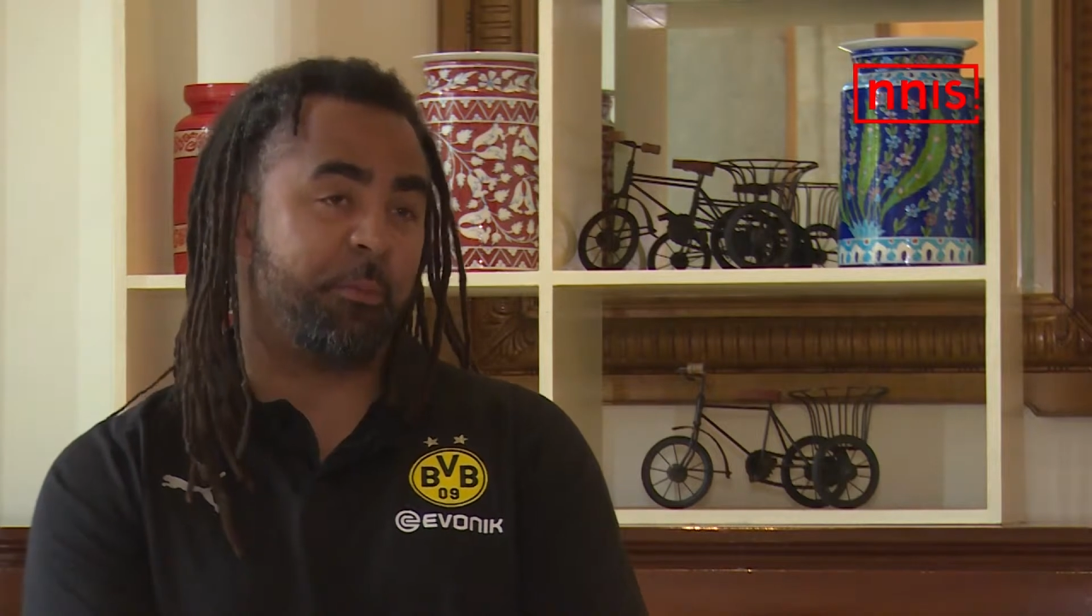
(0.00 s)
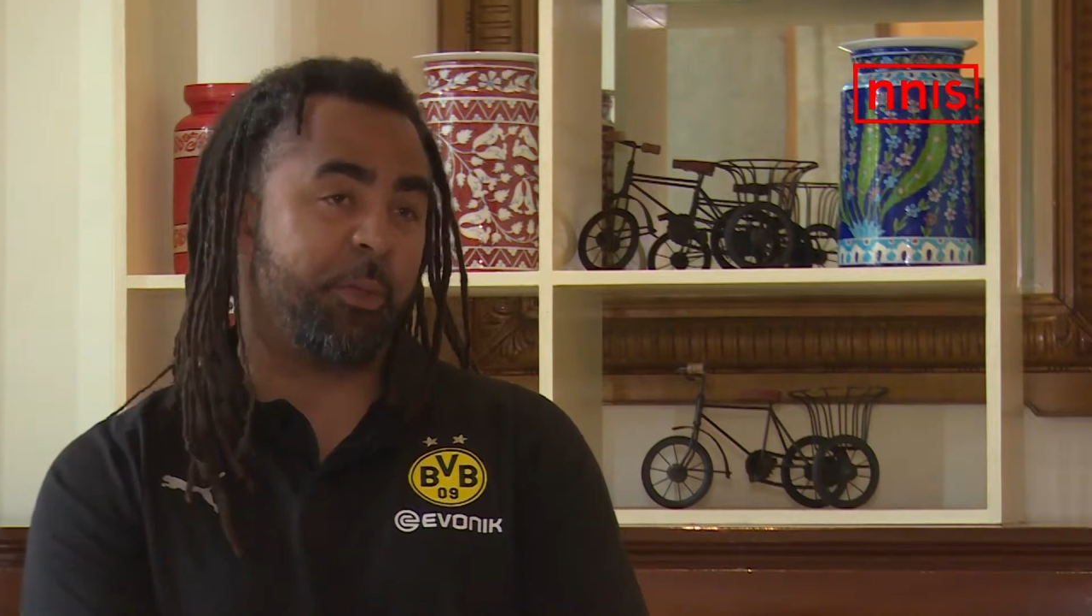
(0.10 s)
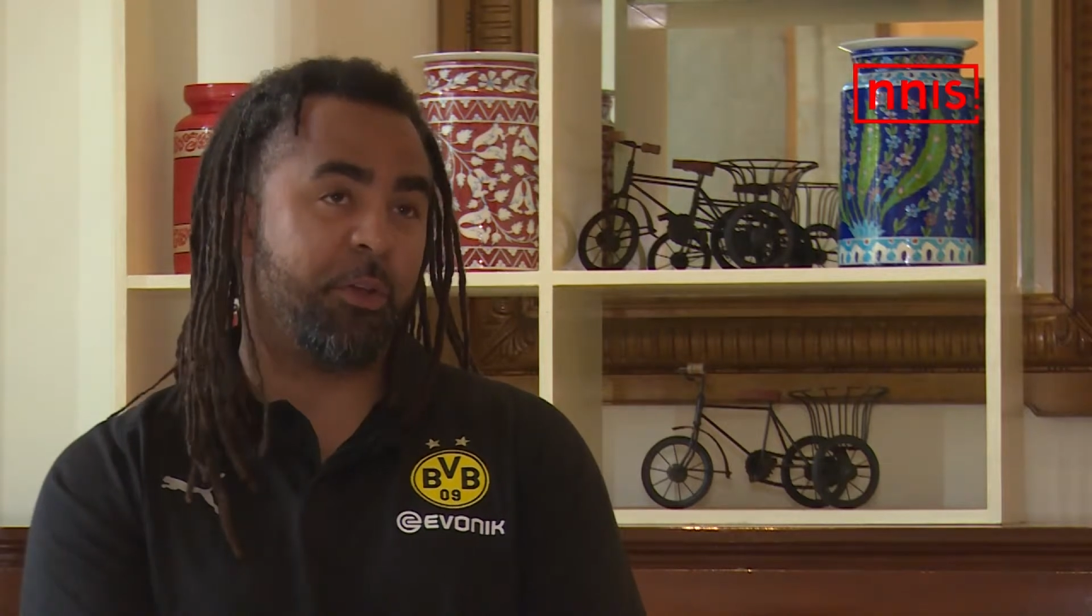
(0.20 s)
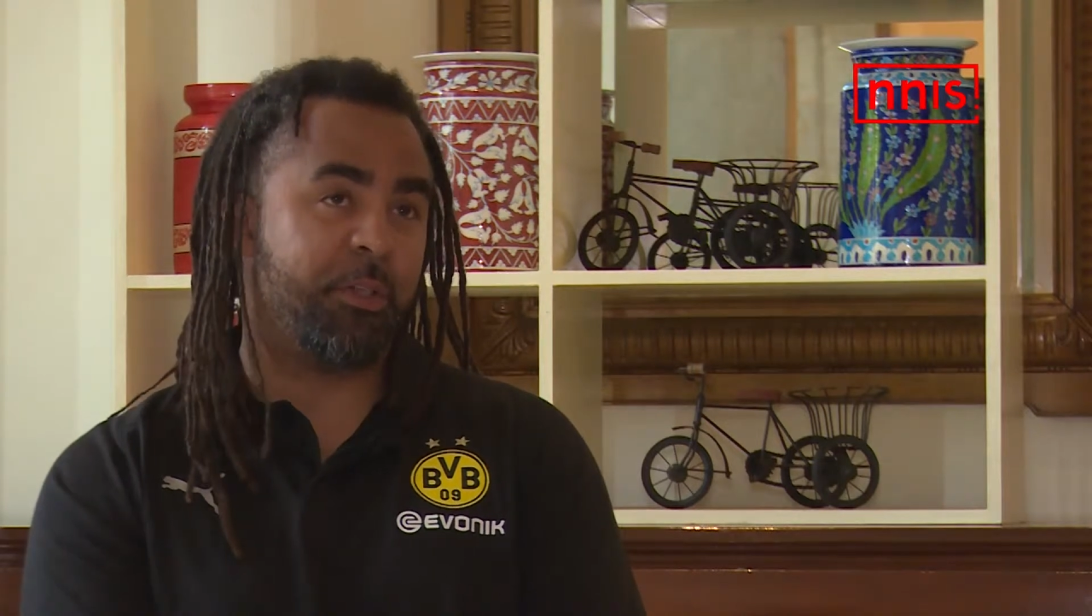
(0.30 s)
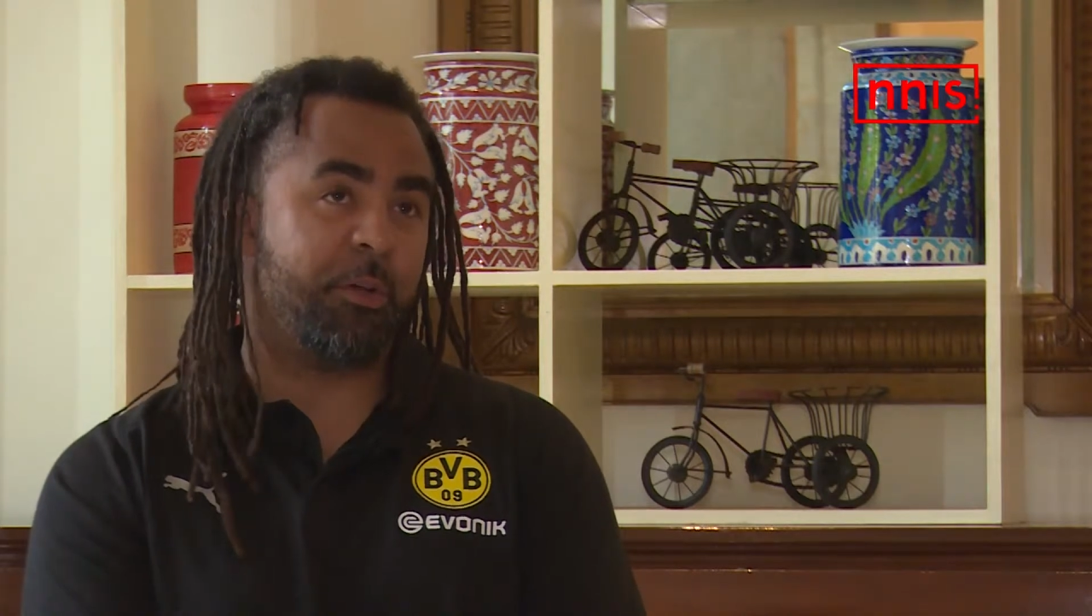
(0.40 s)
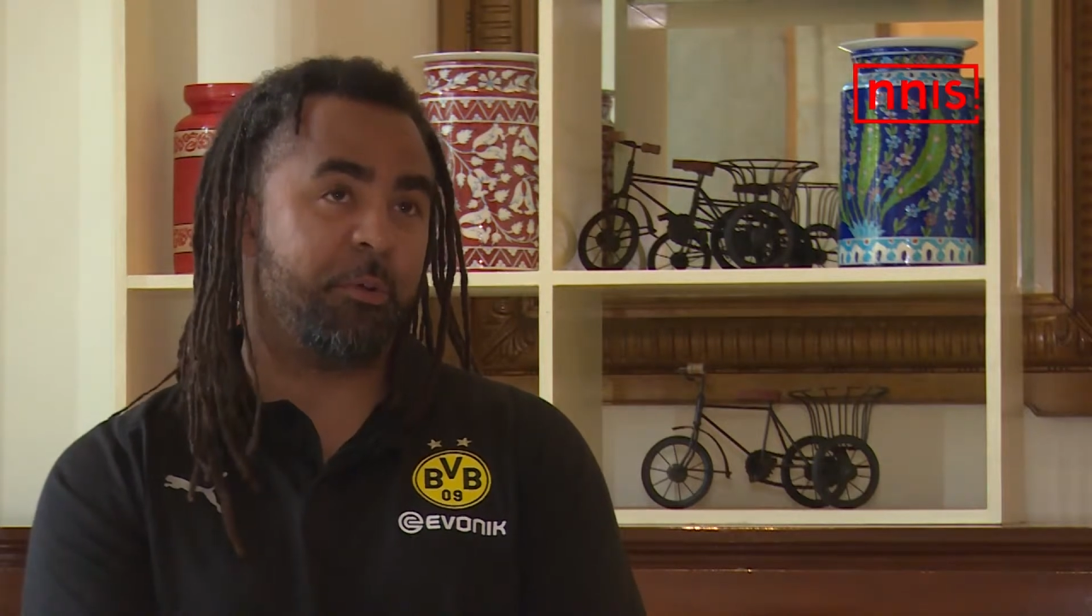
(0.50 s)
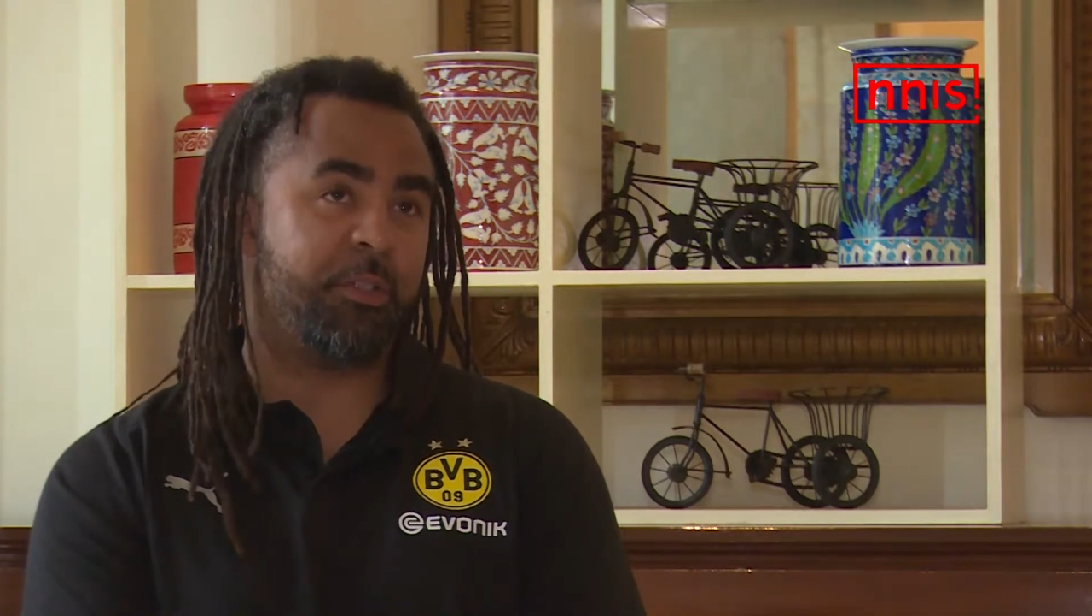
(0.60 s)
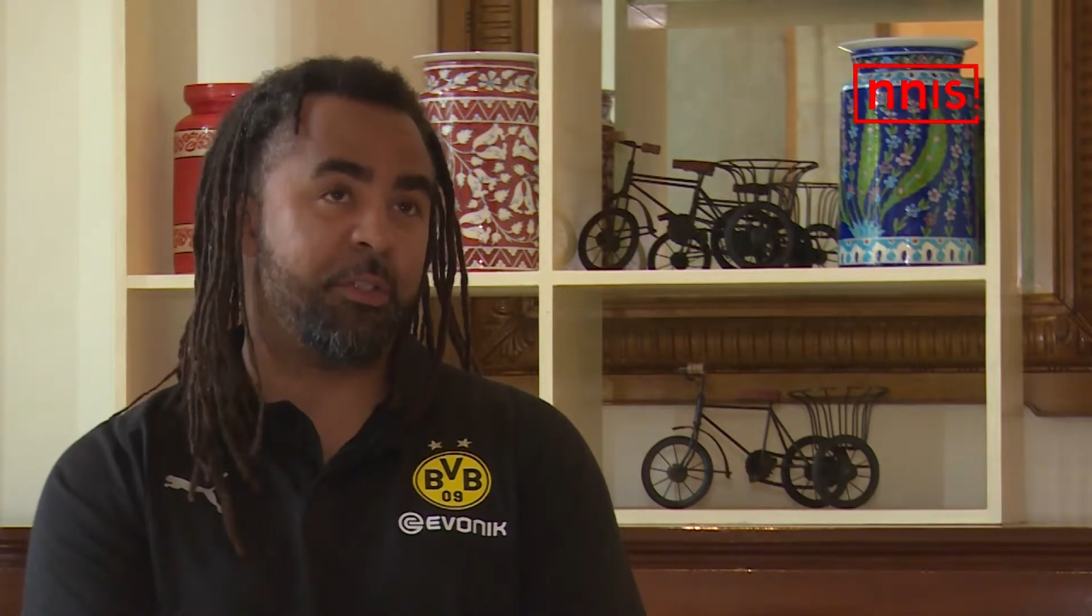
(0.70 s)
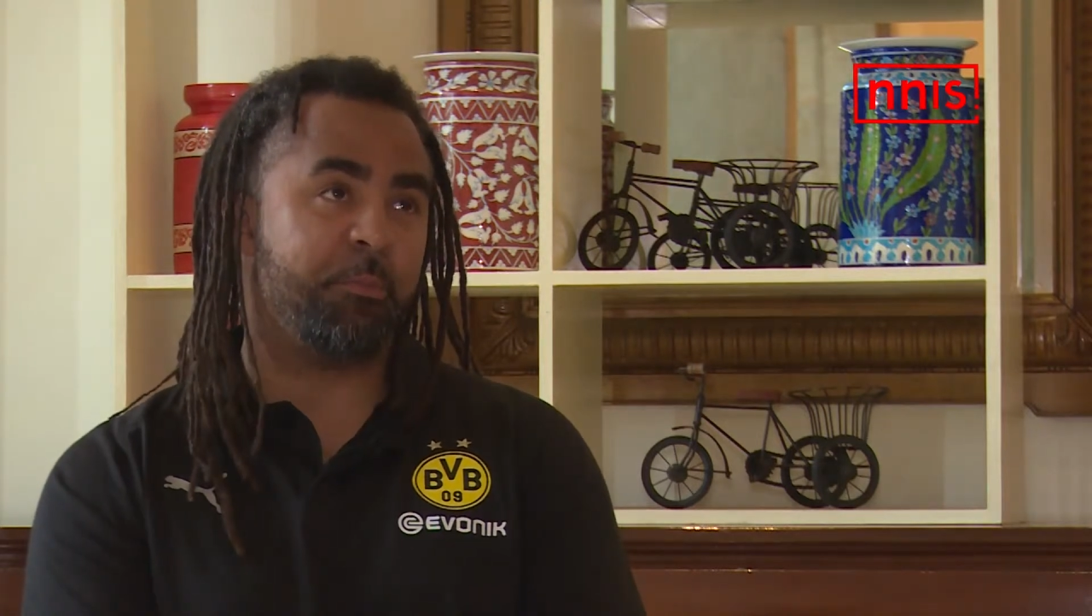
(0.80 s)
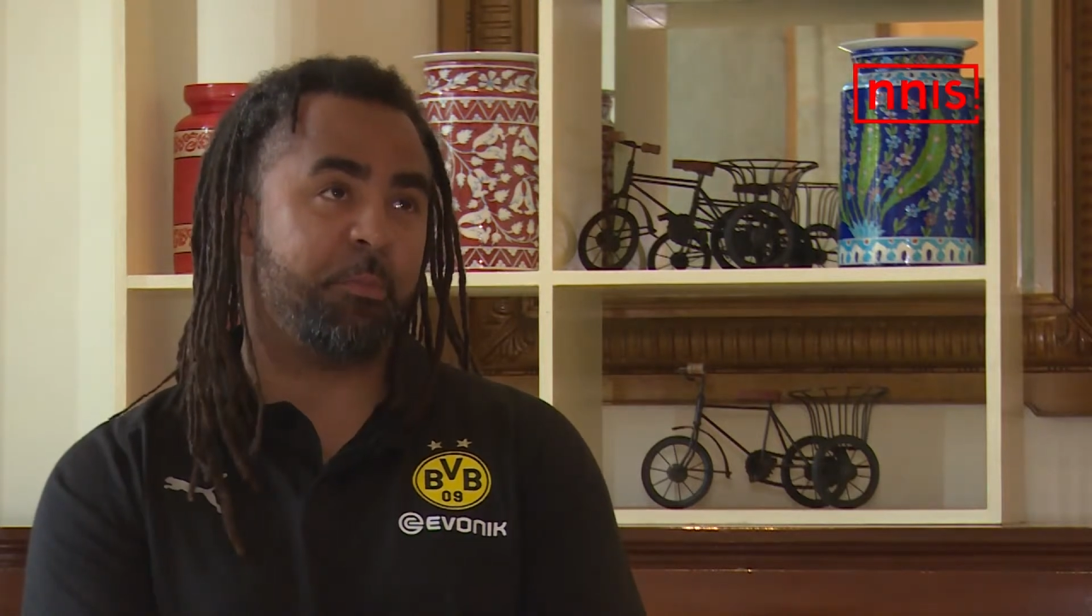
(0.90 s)
because I
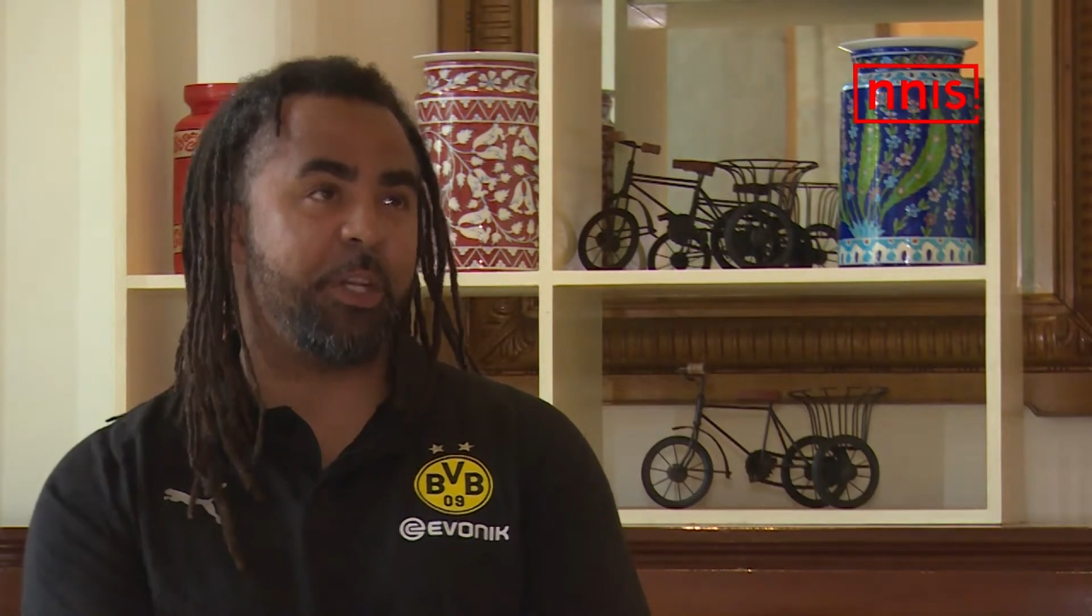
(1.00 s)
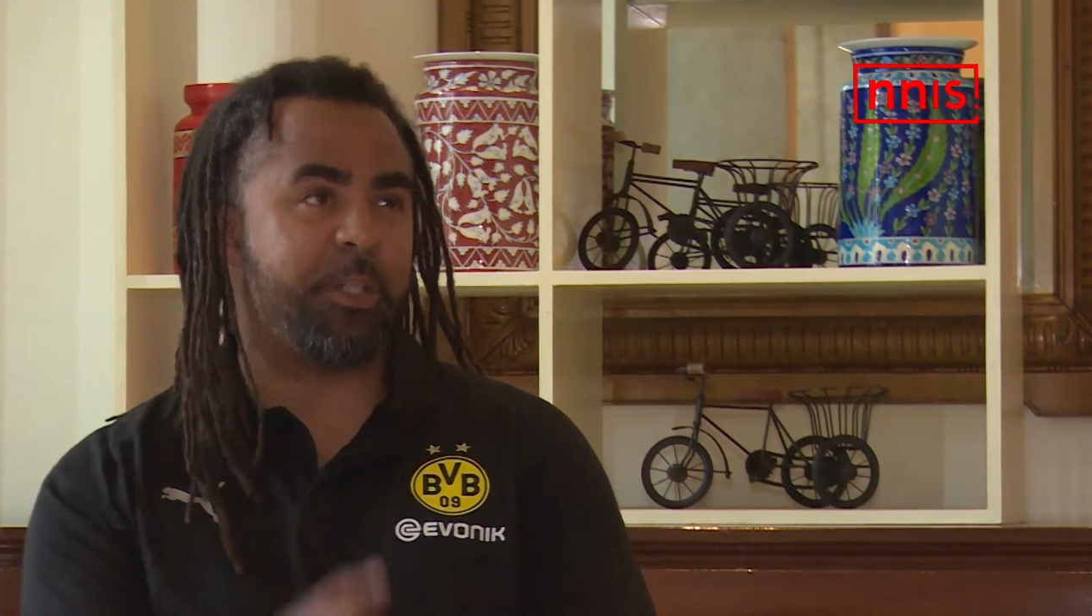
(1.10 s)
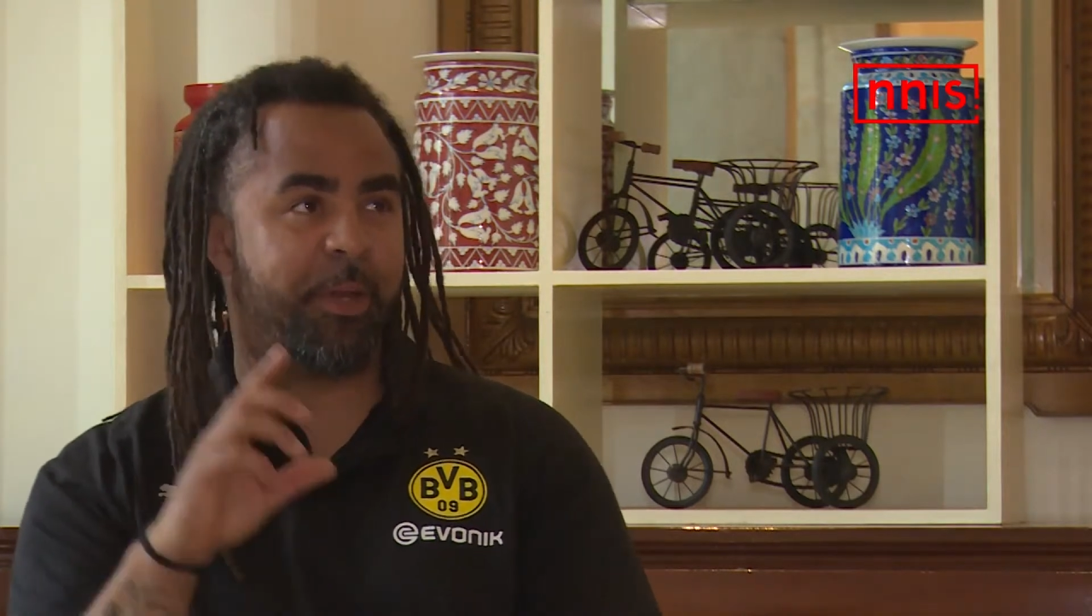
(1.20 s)
was impressed